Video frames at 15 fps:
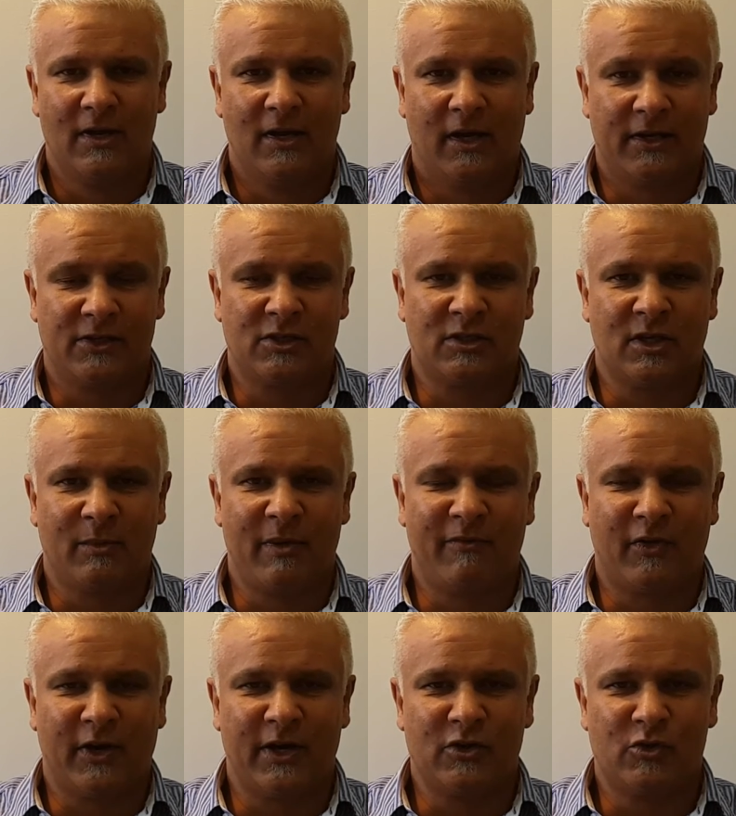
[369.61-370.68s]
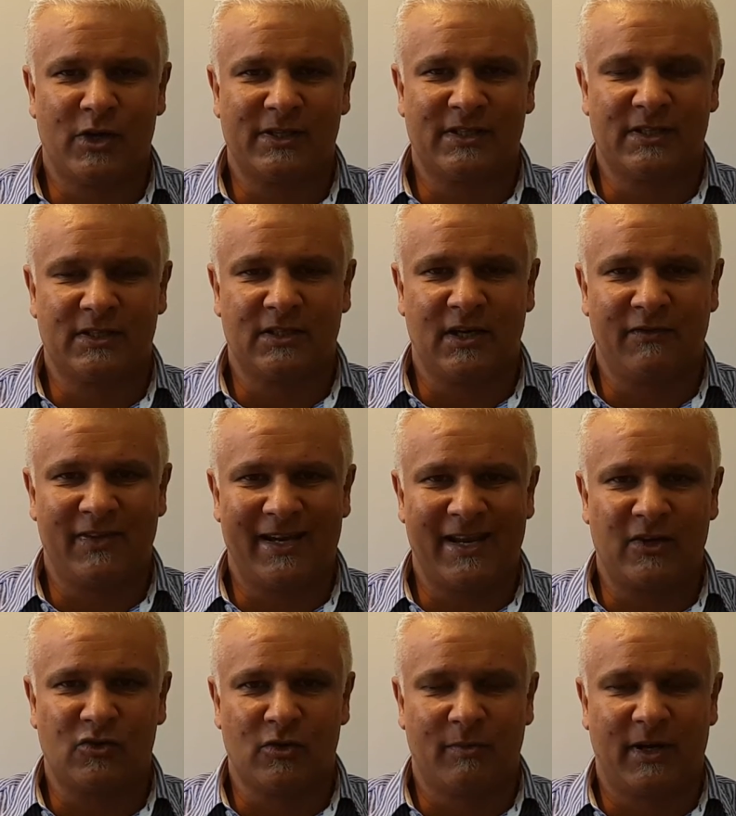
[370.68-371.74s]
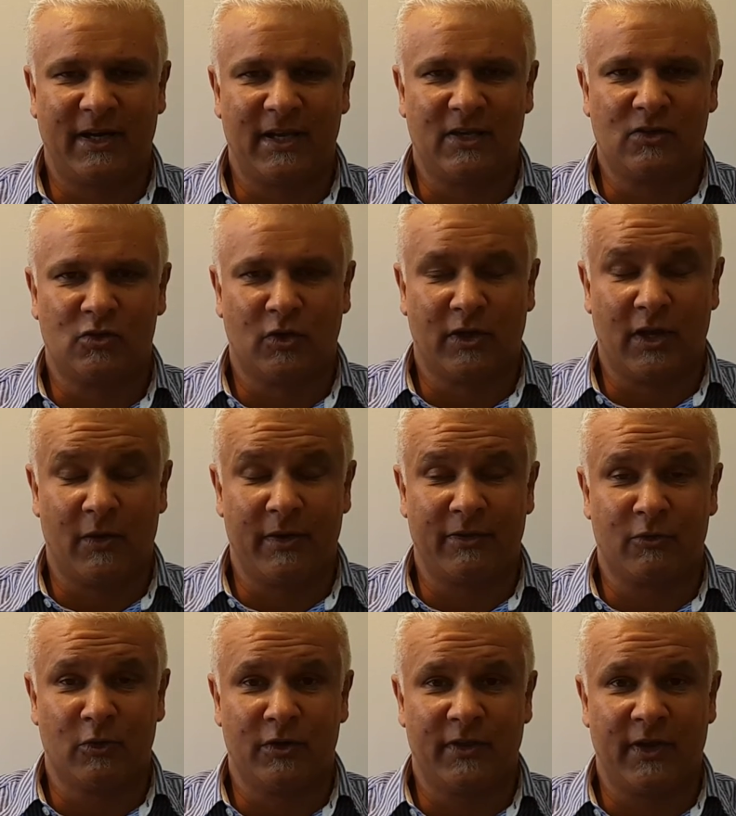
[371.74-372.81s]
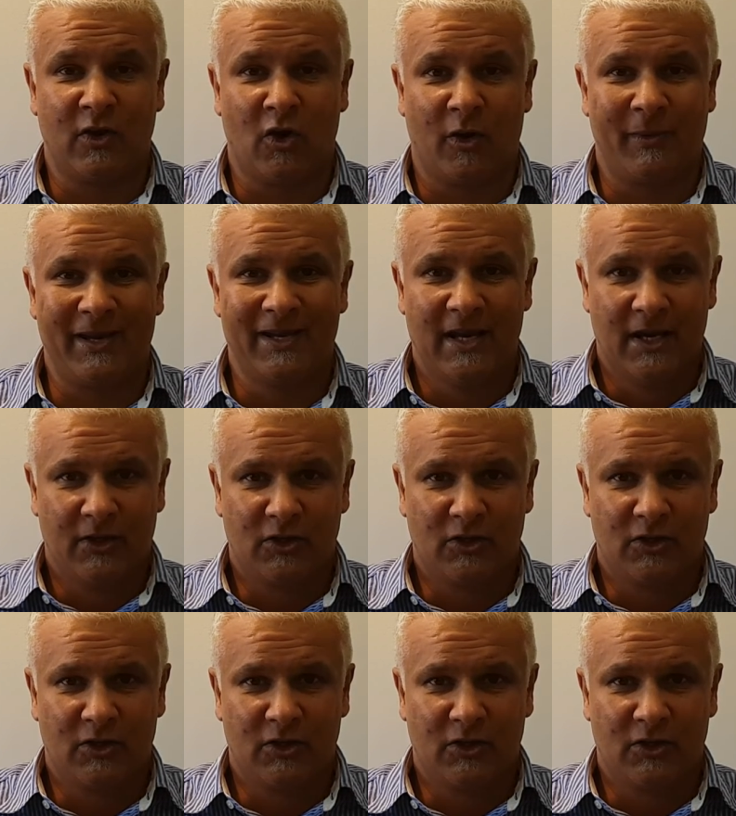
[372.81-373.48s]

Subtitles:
and it's just going to be very interesting to see if that extra money sort of going through into the economy